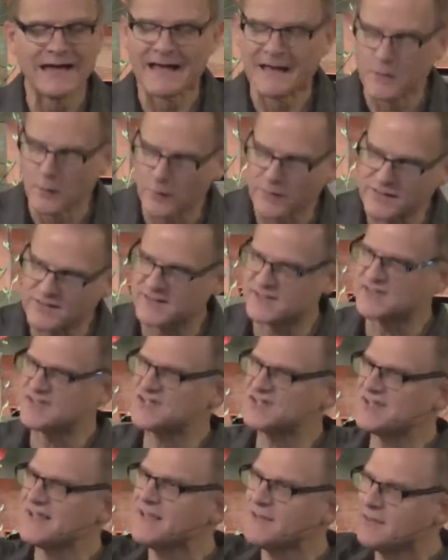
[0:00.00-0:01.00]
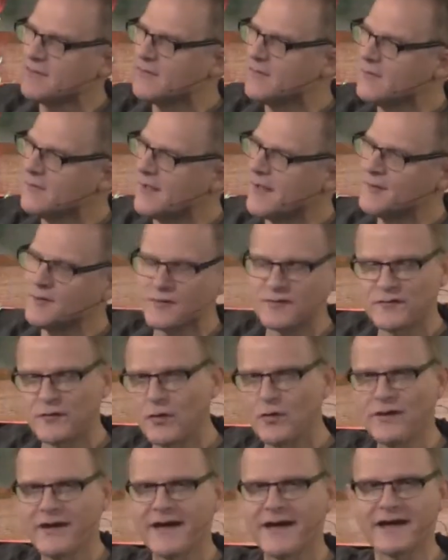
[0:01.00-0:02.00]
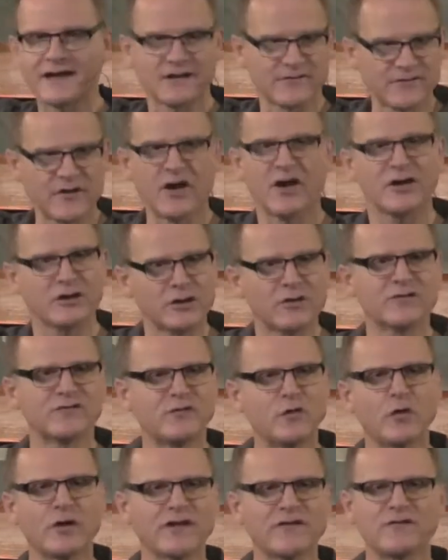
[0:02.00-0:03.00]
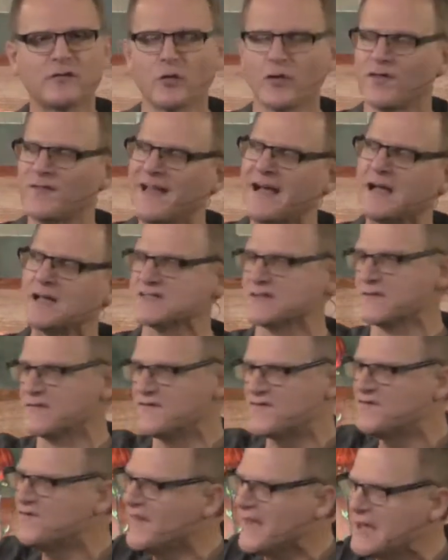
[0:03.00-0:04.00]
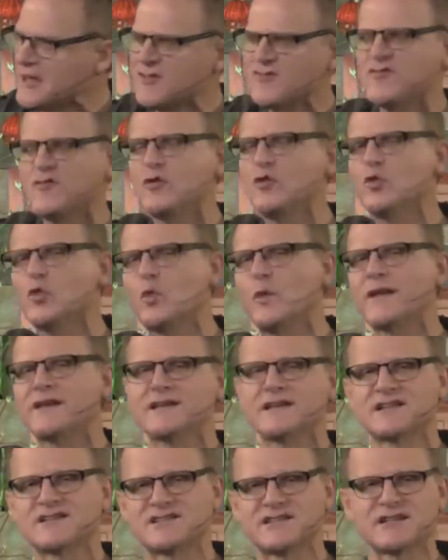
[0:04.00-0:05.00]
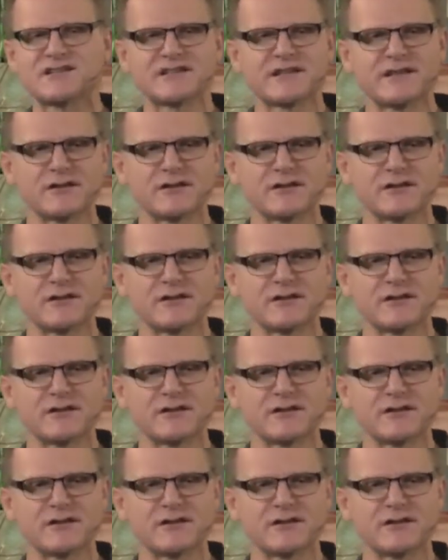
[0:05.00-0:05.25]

with the seal on the forehead of the 144,000 faithful witnesses. And